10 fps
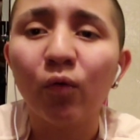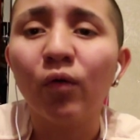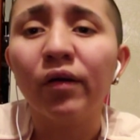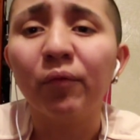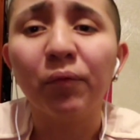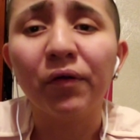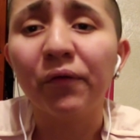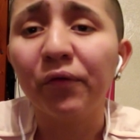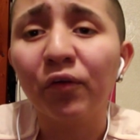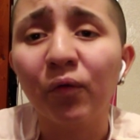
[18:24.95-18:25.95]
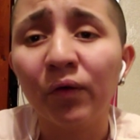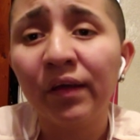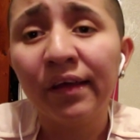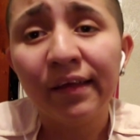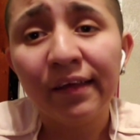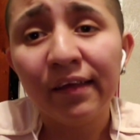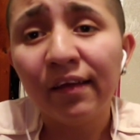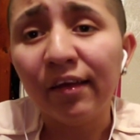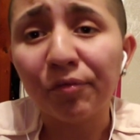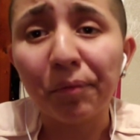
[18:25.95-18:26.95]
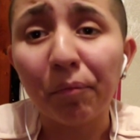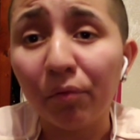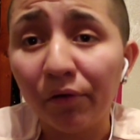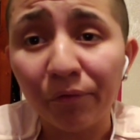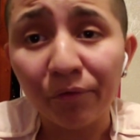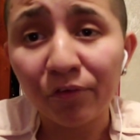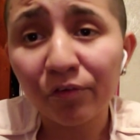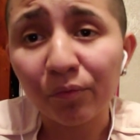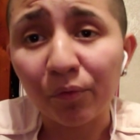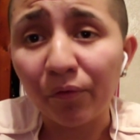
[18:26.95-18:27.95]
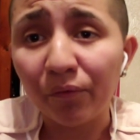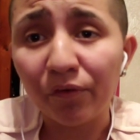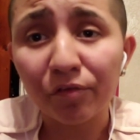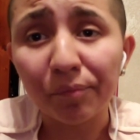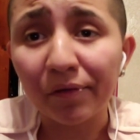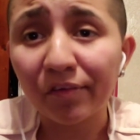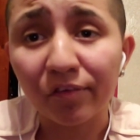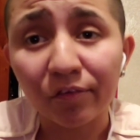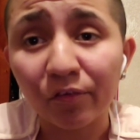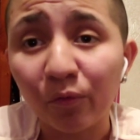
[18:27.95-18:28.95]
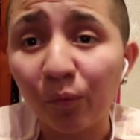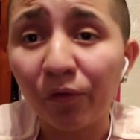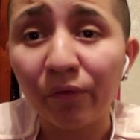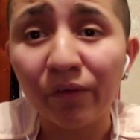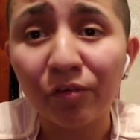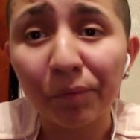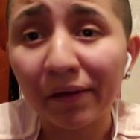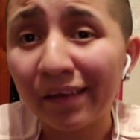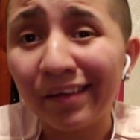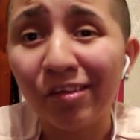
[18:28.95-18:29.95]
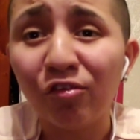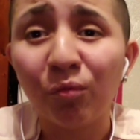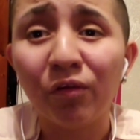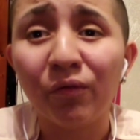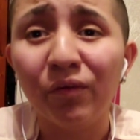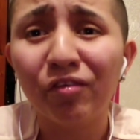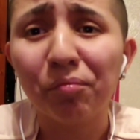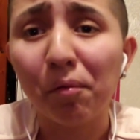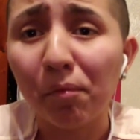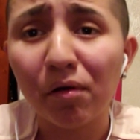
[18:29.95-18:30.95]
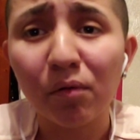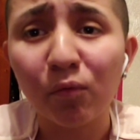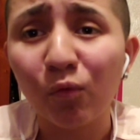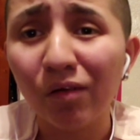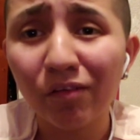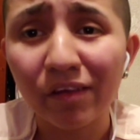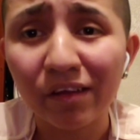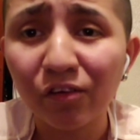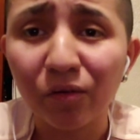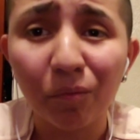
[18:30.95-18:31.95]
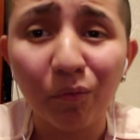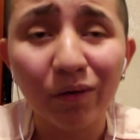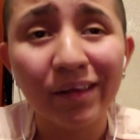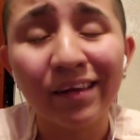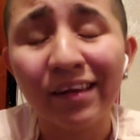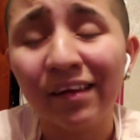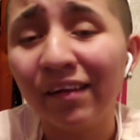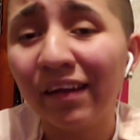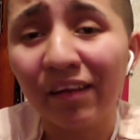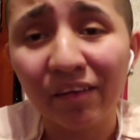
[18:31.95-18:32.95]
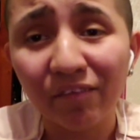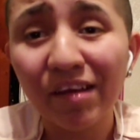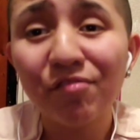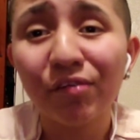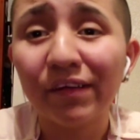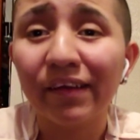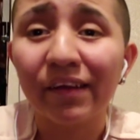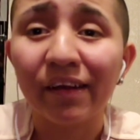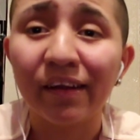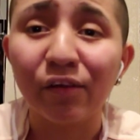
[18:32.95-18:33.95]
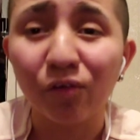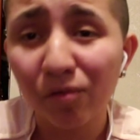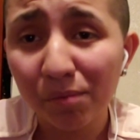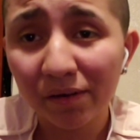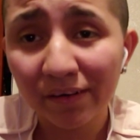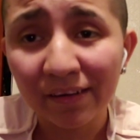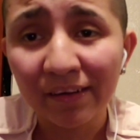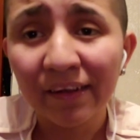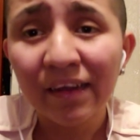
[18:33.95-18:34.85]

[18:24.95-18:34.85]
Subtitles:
or whether, you know, it's my brothers, whether it's my sister, whether it's my kids, whether it's my mom, whoever the hell you're bullying, and if I find out and I know about it,